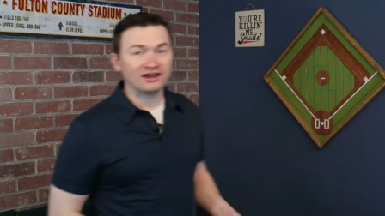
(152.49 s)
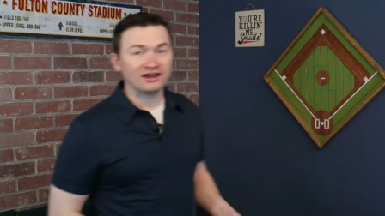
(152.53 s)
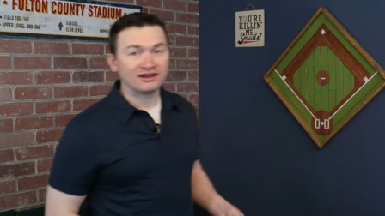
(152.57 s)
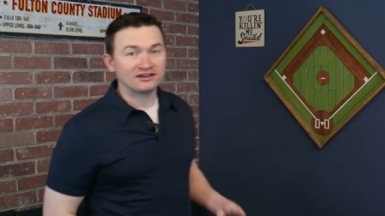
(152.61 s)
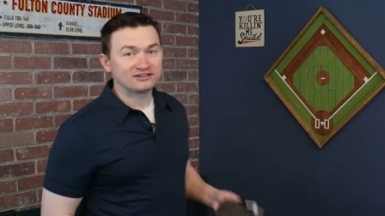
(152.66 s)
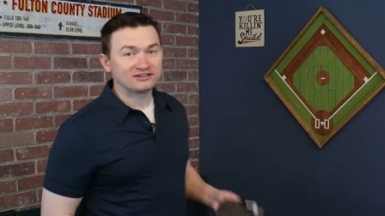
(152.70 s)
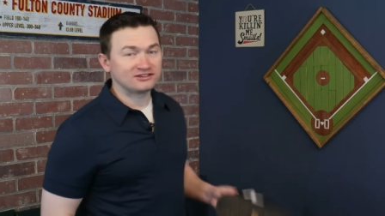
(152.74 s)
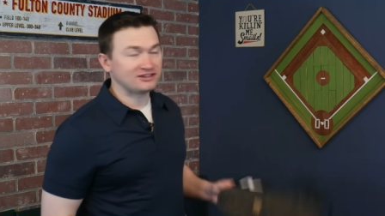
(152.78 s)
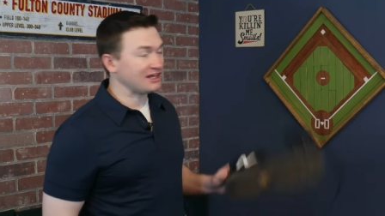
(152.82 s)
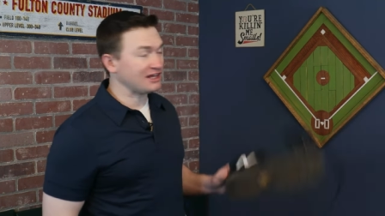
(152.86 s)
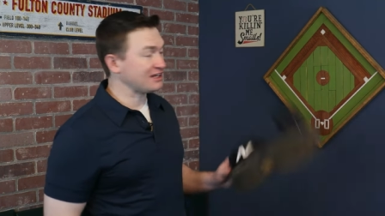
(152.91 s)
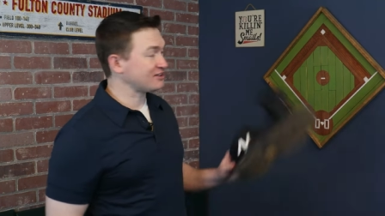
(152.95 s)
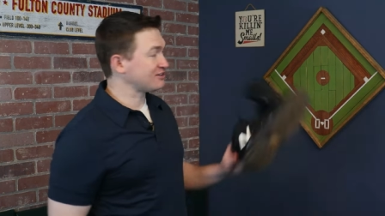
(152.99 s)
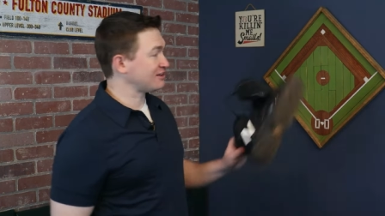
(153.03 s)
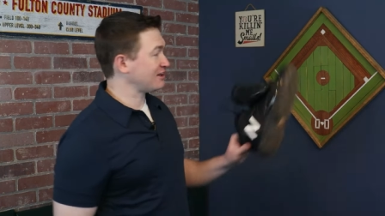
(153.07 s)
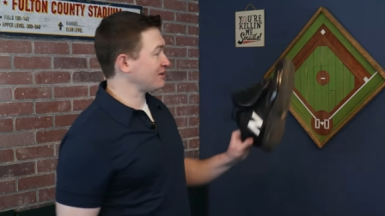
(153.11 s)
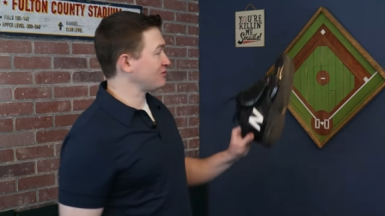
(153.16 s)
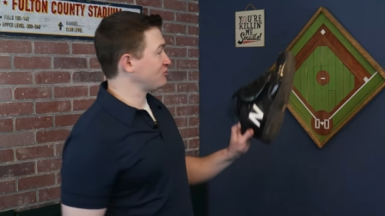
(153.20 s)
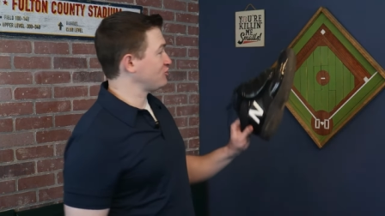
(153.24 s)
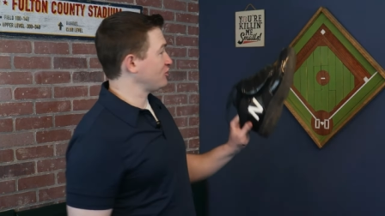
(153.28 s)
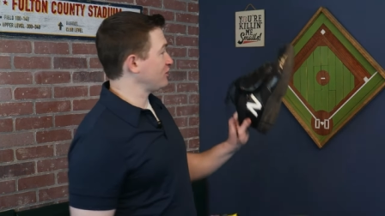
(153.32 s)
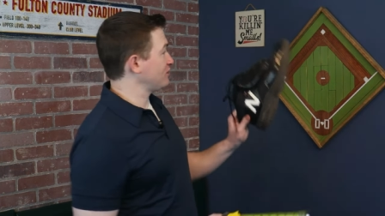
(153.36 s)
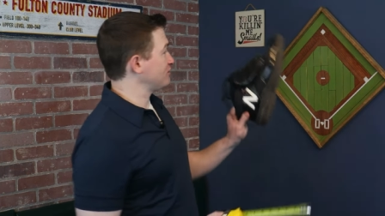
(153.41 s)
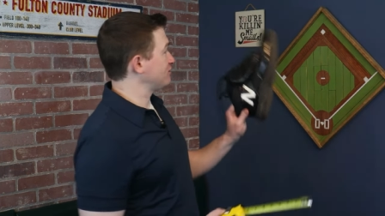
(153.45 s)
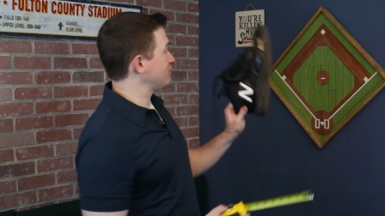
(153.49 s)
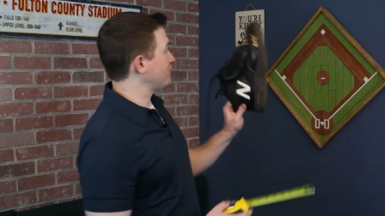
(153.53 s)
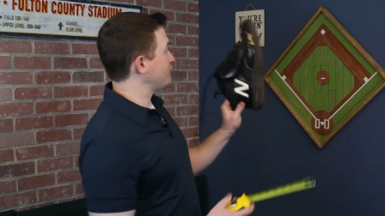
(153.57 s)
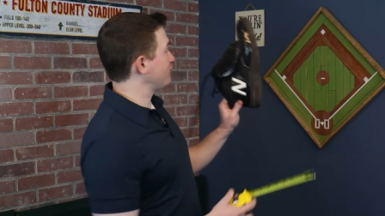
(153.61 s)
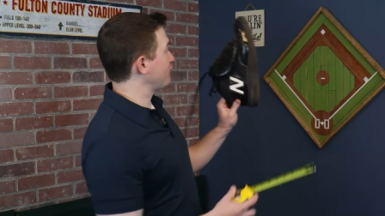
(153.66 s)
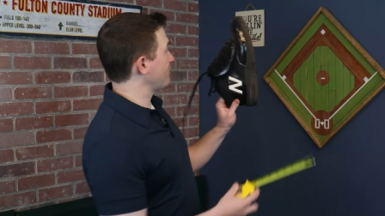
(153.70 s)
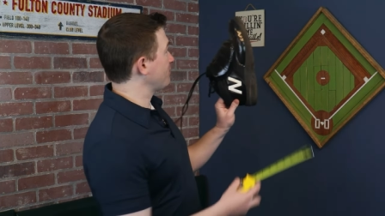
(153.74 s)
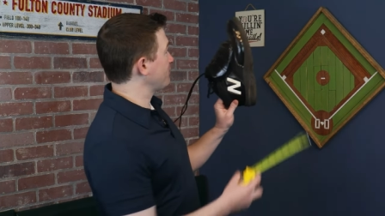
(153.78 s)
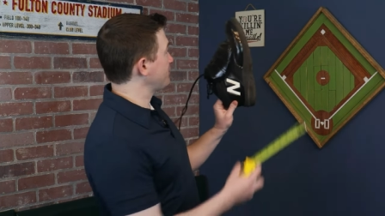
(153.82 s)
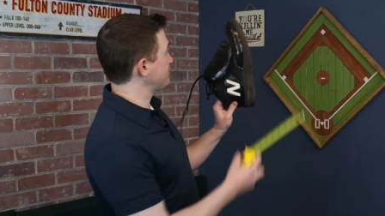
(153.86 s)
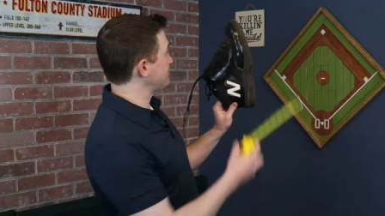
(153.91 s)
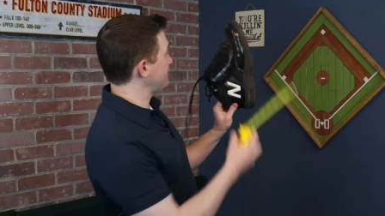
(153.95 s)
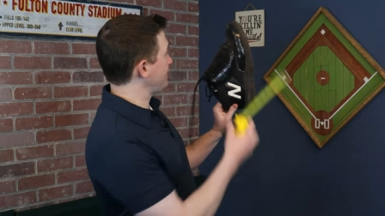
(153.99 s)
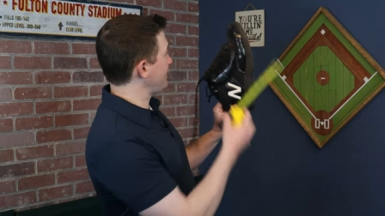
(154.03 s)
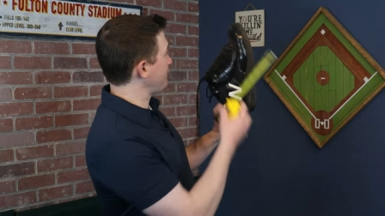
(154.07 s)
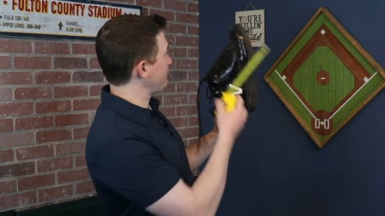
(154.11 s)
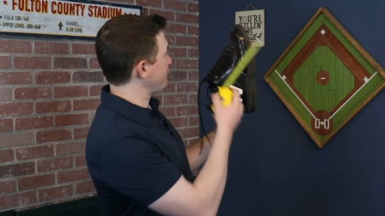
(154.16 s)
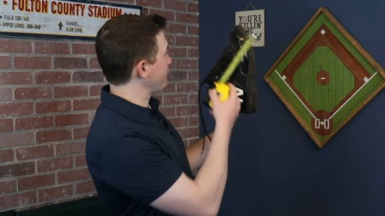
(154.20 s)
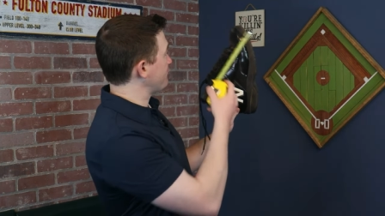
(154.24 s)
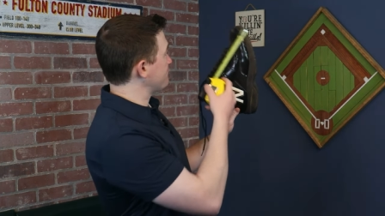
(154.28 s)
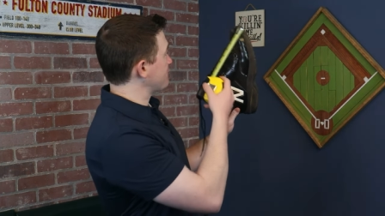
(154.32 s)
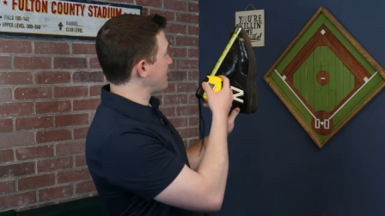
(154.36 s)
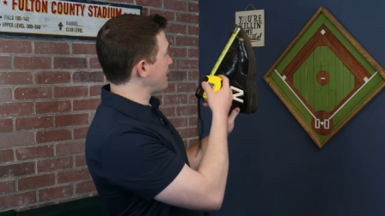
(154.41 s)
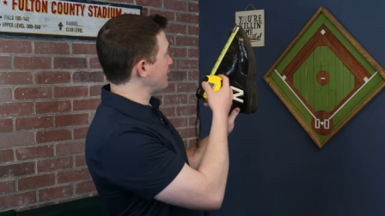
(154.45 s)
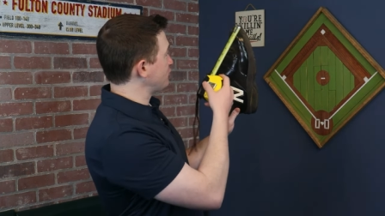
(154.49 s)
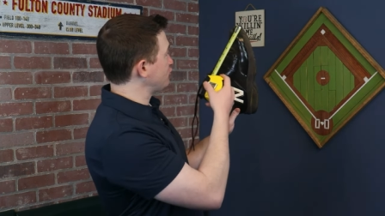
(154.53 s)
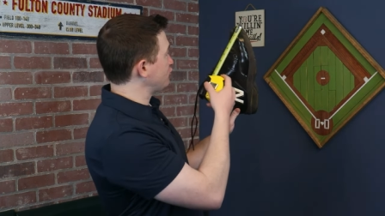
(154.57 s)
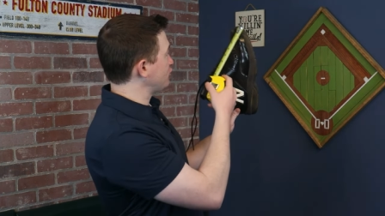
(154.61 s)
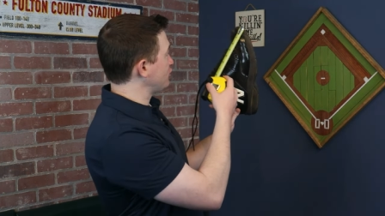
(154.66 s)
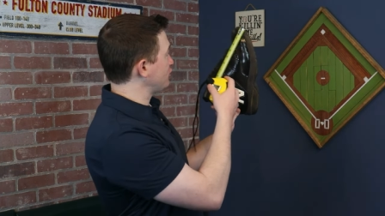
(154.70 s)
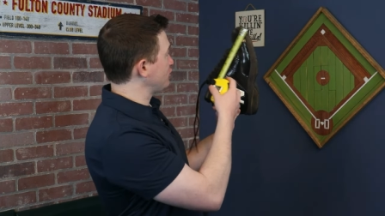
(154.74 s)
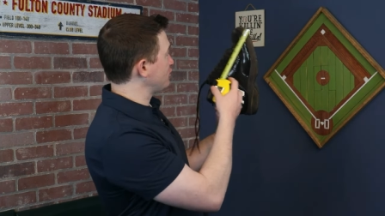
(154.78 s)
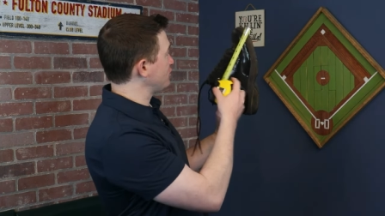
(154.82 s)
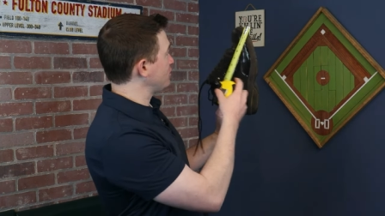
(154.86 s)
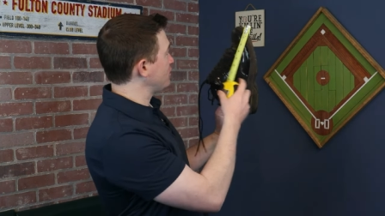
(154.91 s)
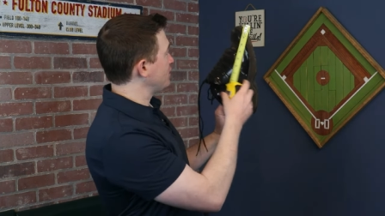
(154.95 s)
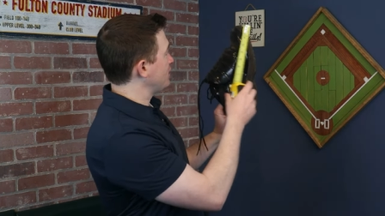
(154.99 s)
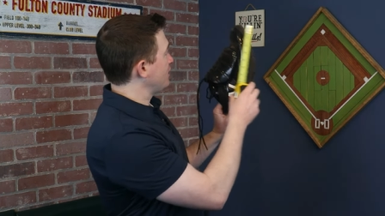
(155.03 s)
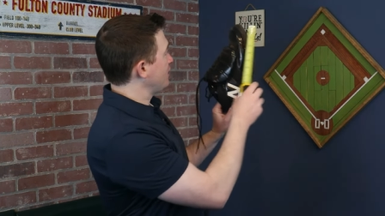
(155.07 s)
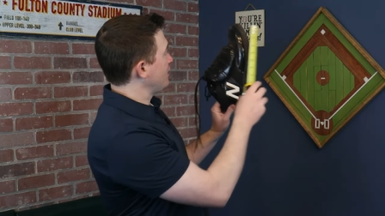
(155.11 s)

six inches from the tip of my shoe